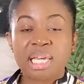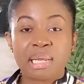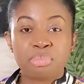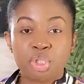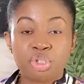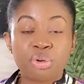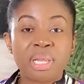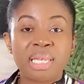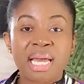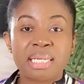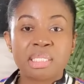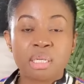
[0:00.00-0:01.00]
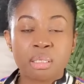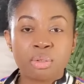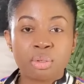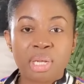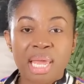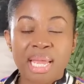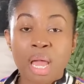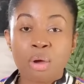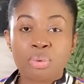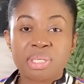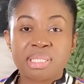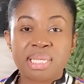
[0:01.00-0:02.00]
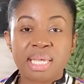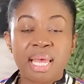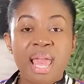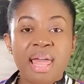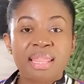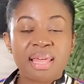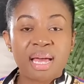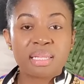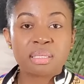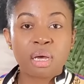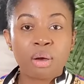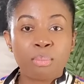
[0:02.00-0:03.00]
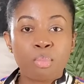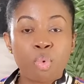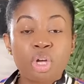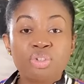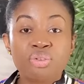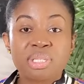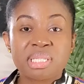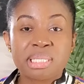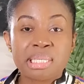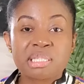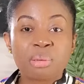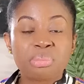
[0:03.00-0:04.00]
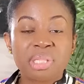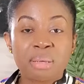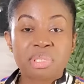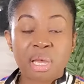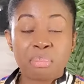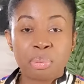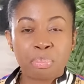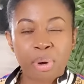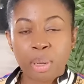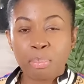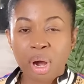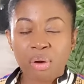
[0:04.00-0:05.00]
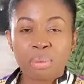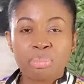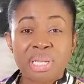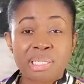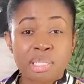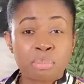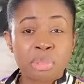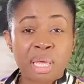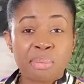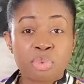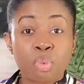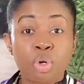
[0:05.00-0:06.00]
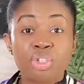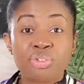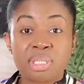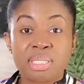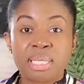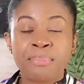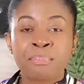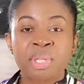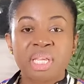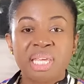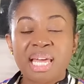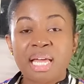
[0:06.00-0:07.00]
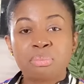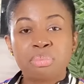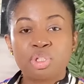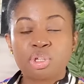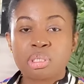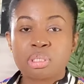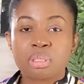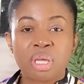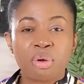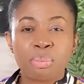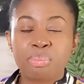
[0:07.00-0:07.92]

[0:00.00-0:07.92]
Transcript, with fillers: It can be showing that, you know, like I always say, that um, what you see sometimes can be a parable, and sometimes what you see, it can be just a